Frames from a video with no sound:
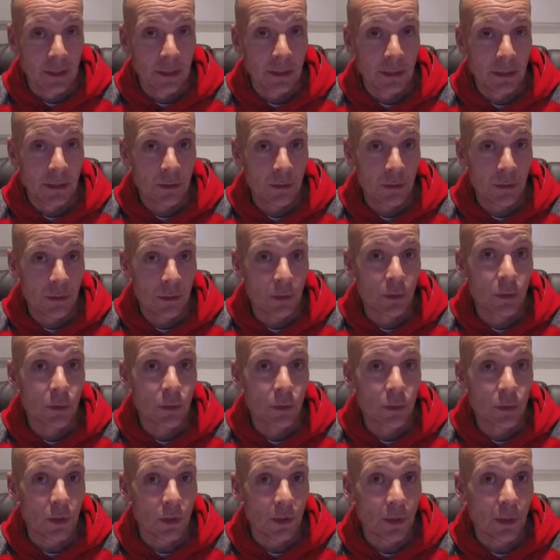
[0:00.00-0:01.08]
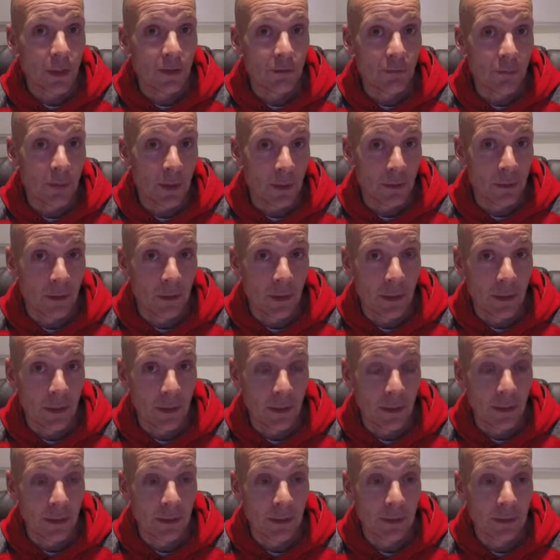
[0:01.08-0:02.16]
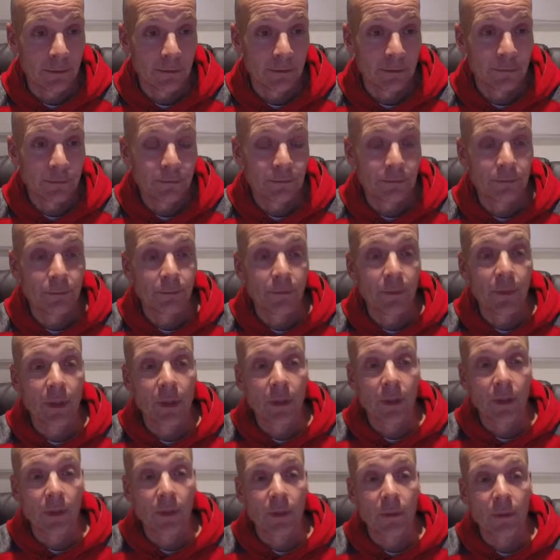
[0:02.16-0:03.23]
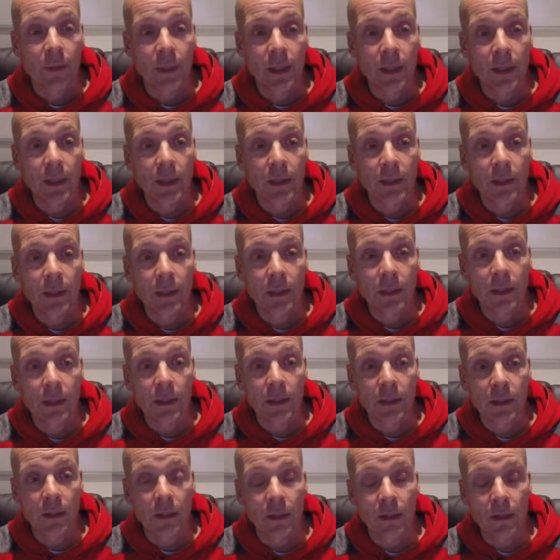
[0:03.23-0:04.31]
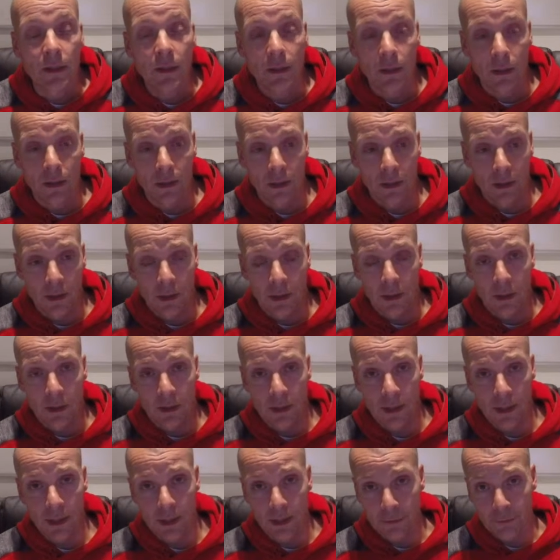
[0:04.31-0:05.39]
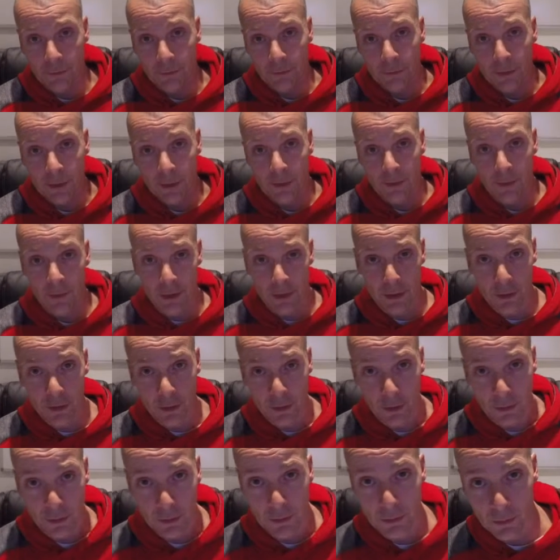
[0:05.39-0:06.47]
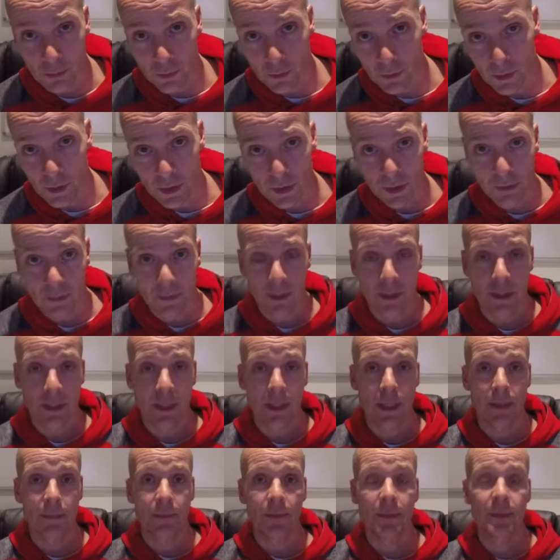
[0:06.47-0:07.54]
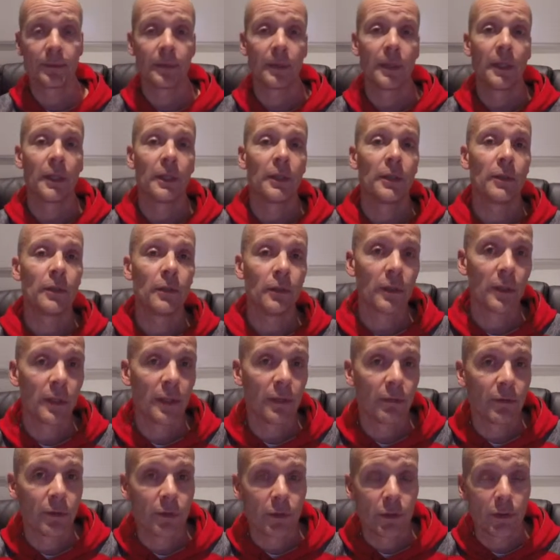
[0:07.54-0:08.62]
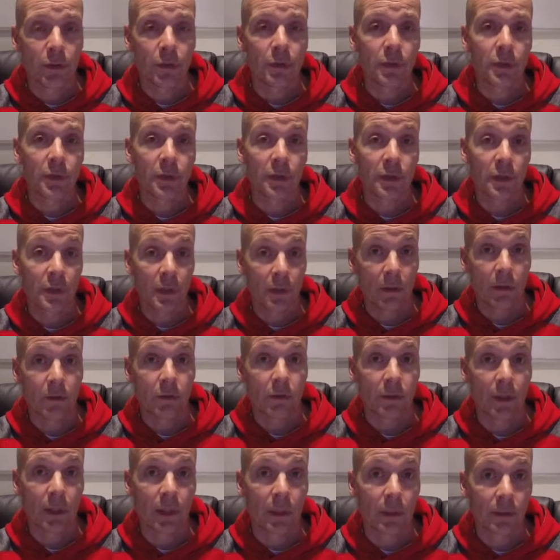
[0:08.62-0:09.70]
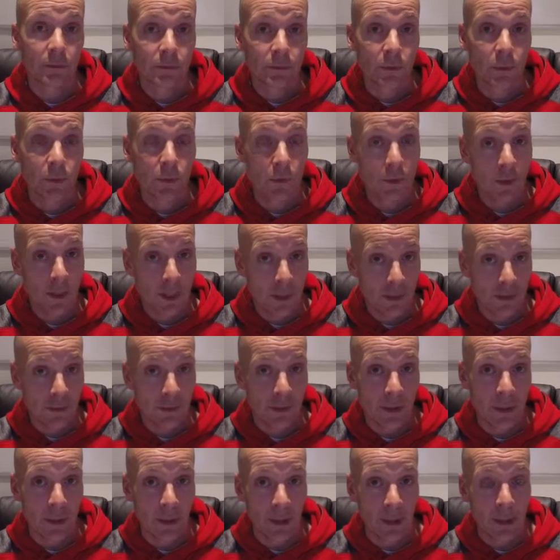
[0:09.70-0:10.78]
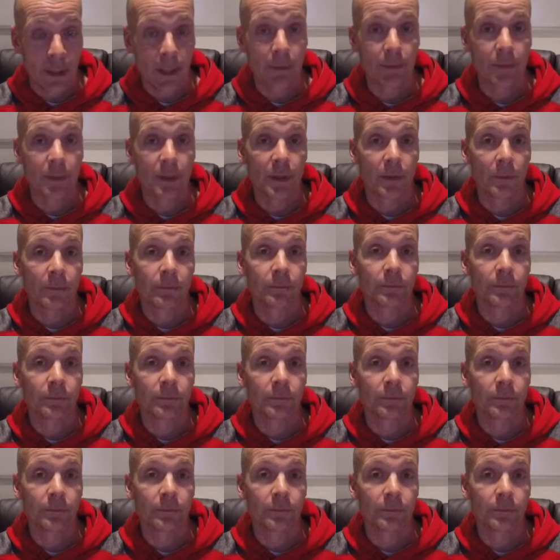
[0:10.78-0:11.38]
This one also gave me a good learning curve. The way the high frame rate shots work with this camera, you can either choose to start trigger or end trigger the capture.